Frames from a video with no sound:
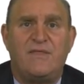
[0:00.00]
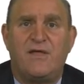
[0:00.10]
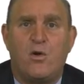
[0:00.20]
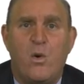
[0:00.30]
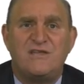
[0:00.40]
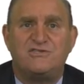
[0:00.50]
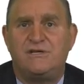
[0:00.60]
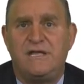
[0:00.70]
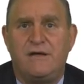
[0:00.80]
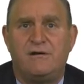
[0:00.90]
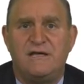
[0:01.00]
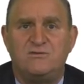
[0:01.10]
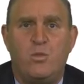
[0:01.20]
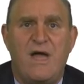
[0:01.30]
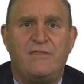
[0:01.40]
And the question here
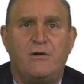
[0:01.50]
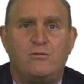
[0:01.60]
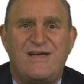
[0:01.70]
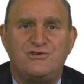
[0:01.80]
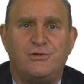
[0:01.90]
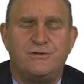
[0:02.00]
is whether racial